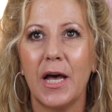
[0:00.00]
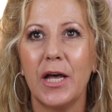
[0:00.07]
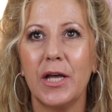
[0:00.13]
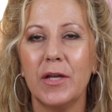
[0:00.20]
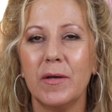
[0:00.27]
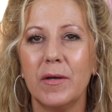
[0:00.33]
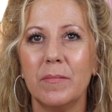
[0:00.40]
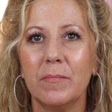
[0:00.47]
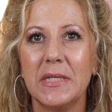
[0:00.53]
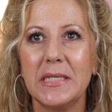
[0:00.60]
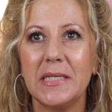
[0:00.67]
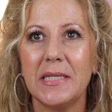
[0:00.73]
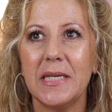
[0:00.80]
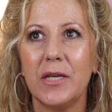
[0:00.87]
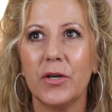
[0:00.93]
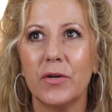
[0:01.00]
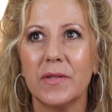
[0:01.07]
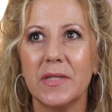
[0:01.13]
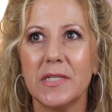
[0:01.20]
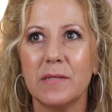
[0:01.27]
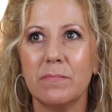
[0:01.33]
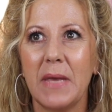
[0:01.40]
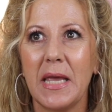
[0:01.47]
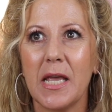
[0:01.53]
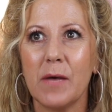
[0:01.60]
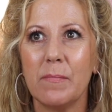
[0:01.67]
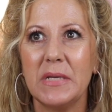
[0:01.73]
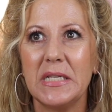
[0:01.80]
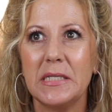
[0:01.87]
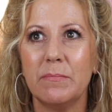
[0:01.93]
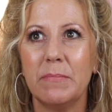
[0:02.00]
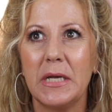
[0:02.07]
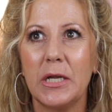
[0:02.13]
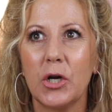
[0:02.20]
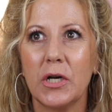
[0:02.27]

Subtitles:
Let's see here. This makeup has been